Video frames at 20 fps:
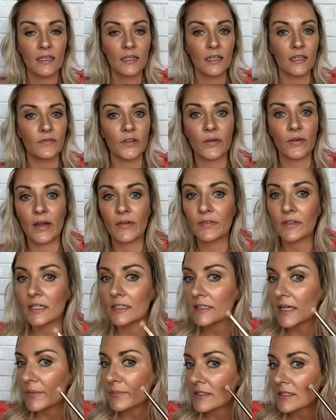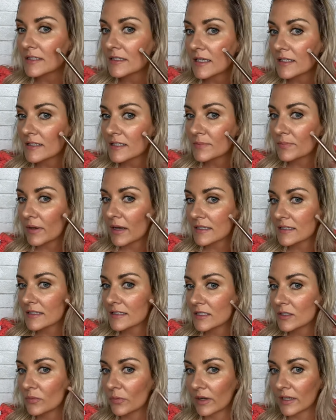If you have any type of sunspots that
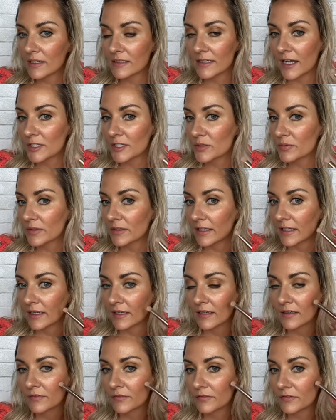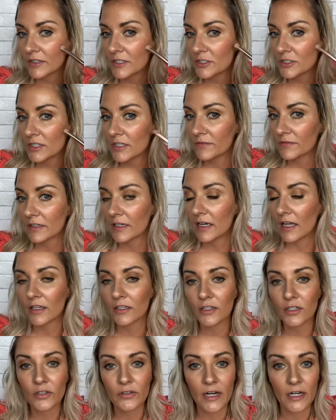you want to touch with like Frenchie for color
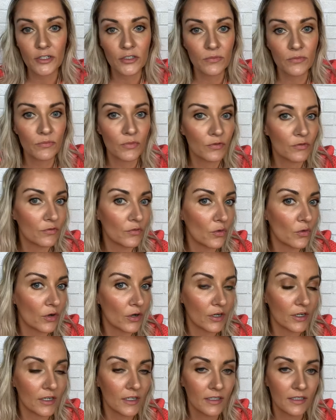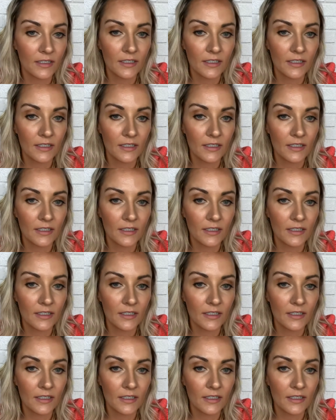correction before,